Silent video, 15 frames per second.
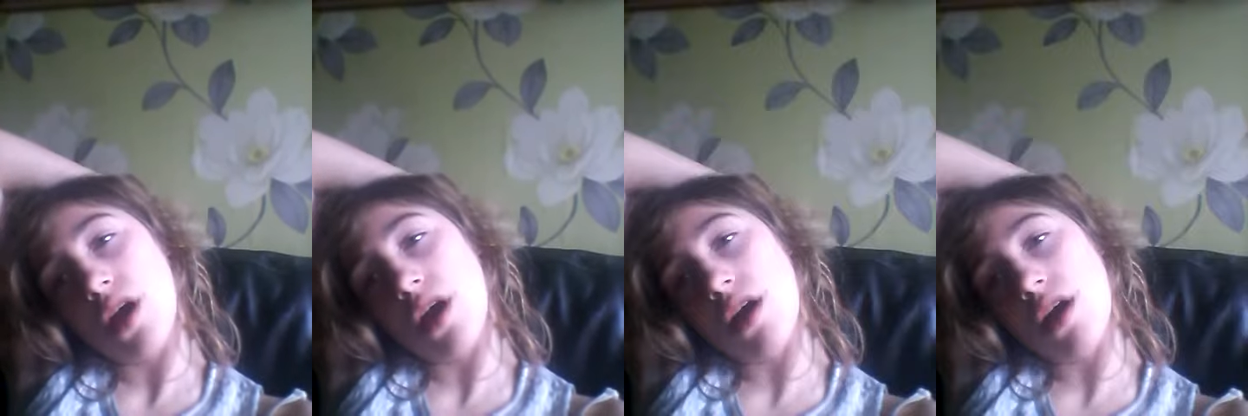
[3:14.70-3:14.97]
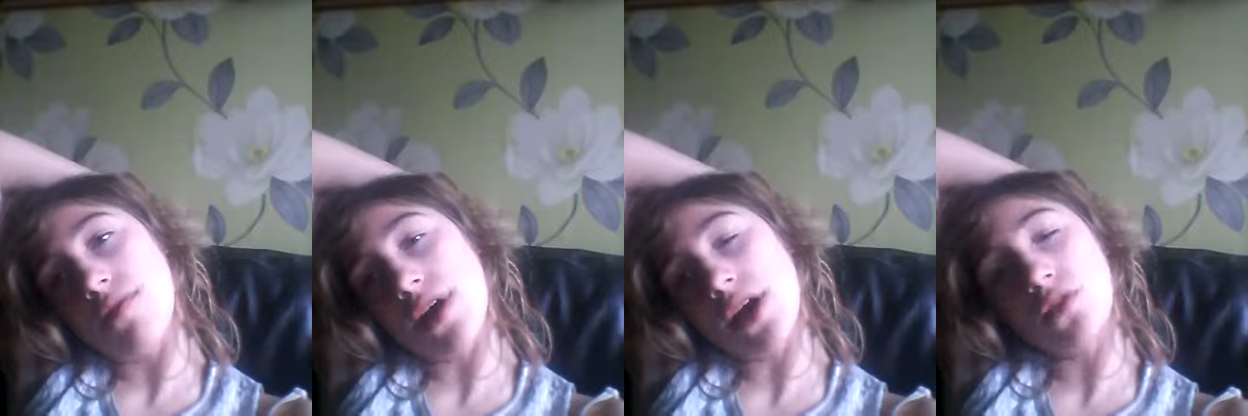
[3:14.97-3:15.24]

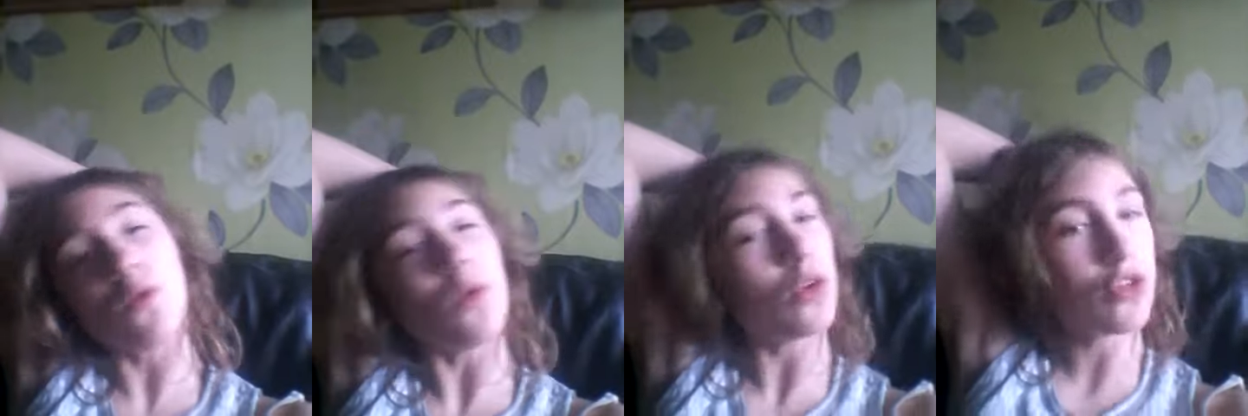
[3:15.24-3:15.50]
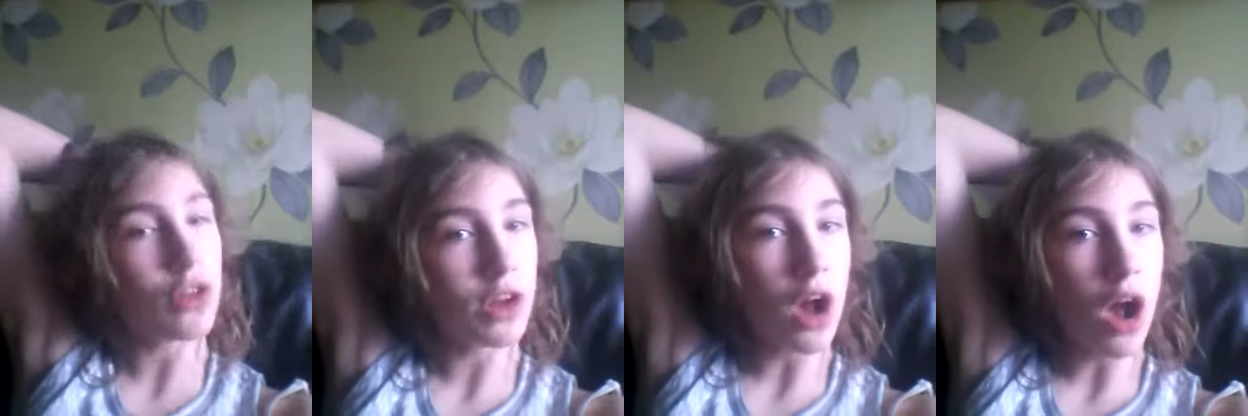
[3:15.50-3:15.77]
Thanks for
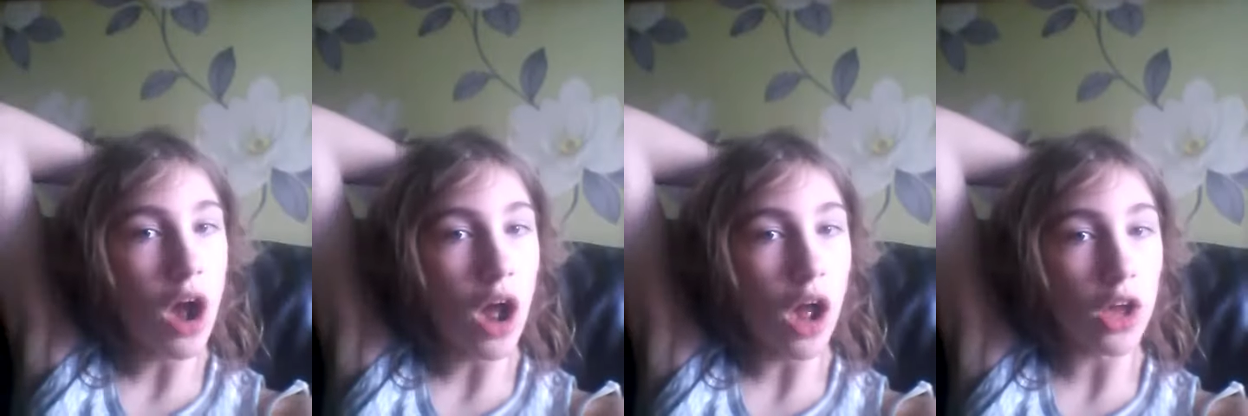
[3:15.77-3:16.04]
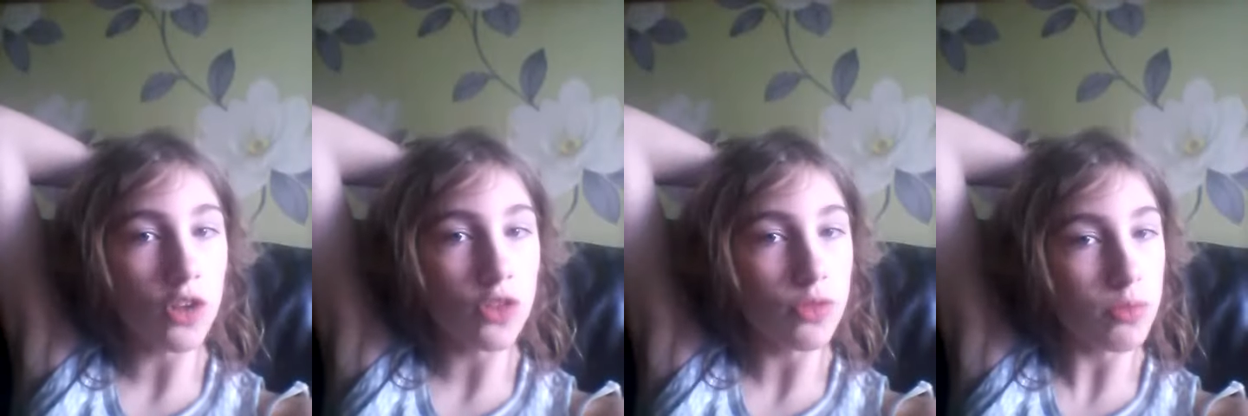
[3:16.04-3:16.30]
watching,
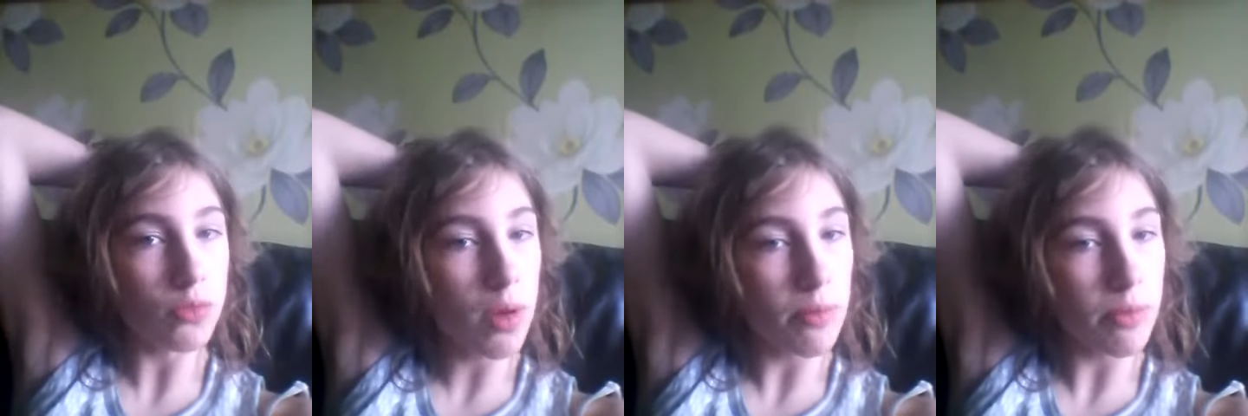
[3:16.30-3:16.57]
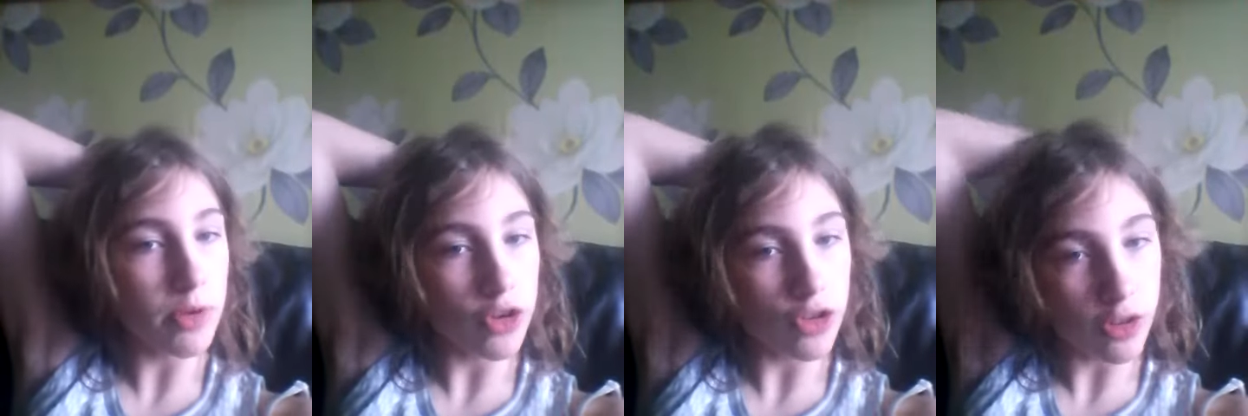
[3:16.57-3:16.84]
guys.
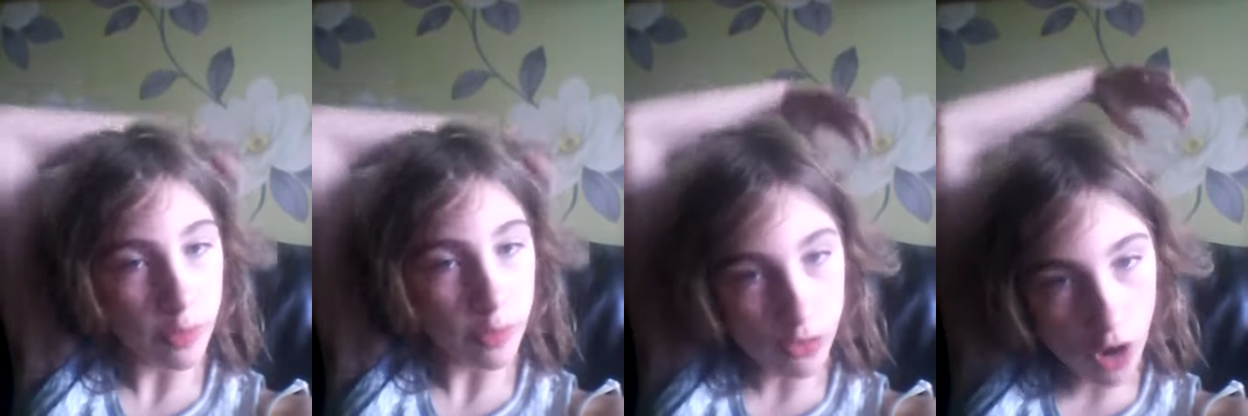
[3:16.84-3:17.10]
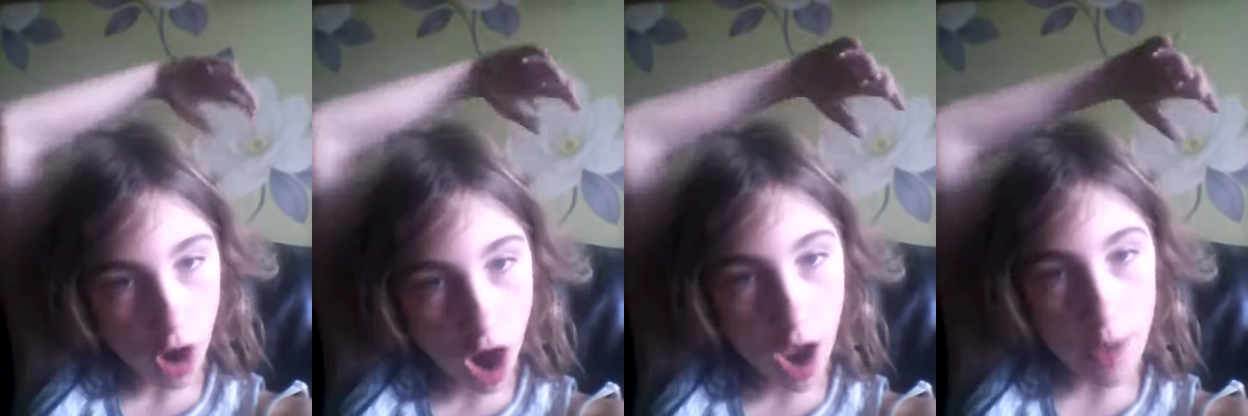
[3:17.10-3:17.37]
Remember to
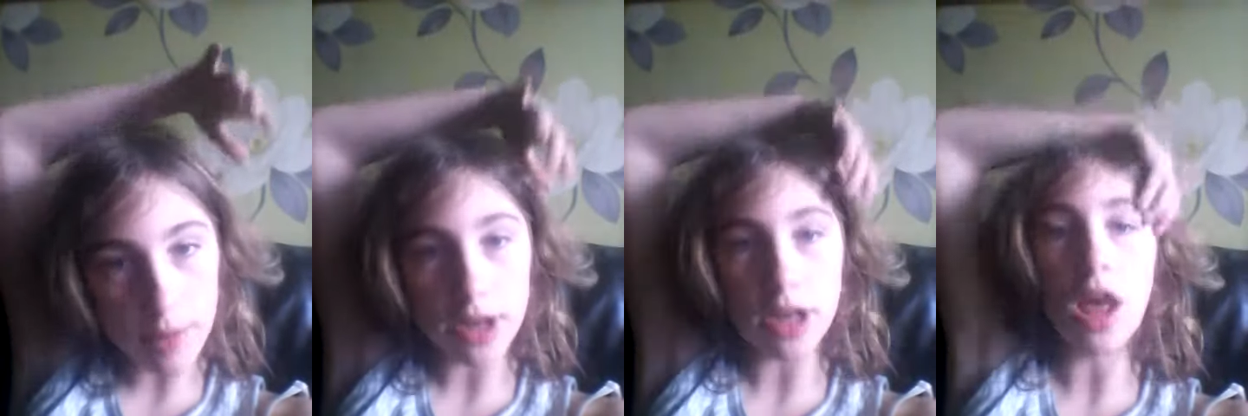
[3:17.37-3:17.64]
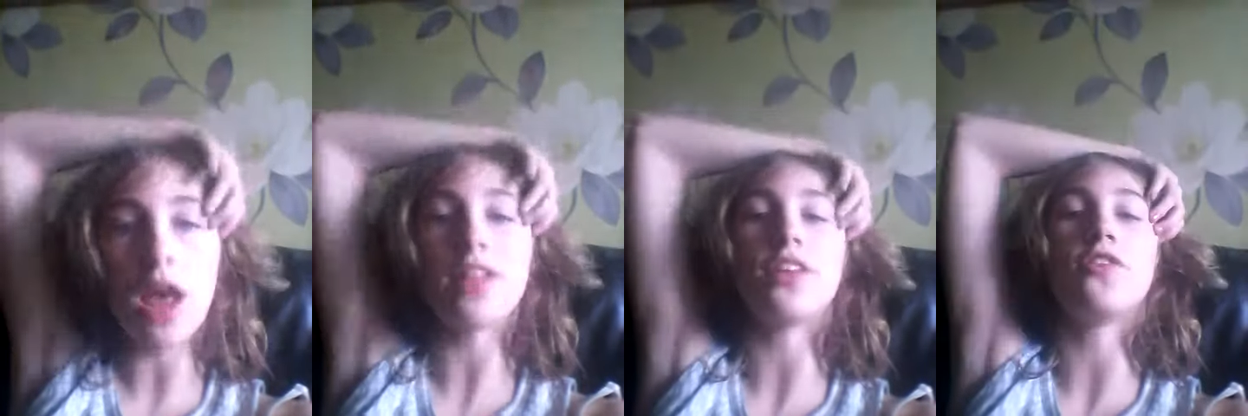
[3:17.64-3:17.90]
subscribe and
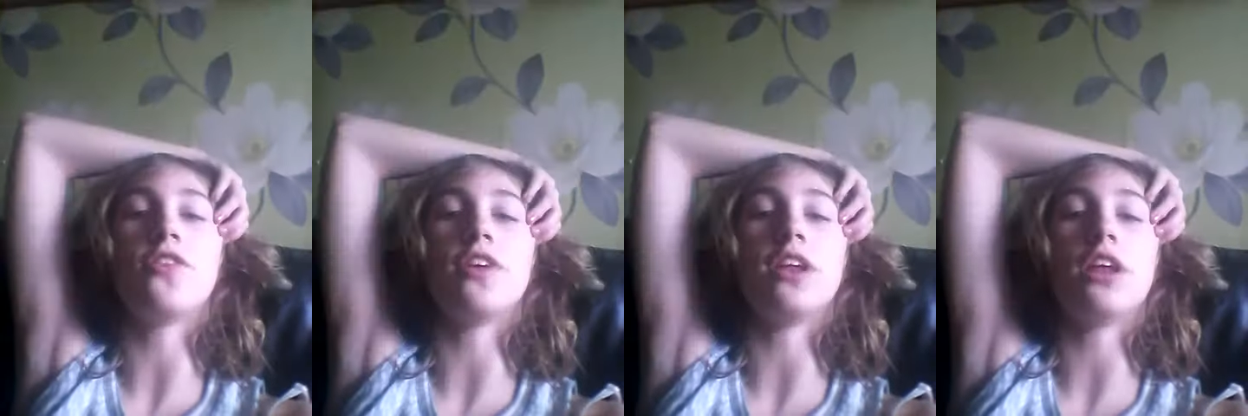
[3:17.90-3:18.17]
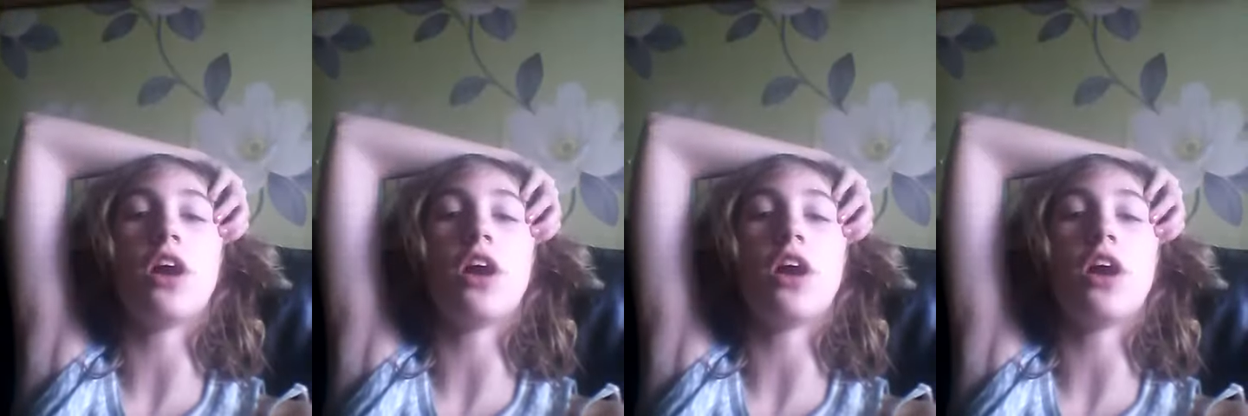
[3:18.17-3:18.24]
like this video.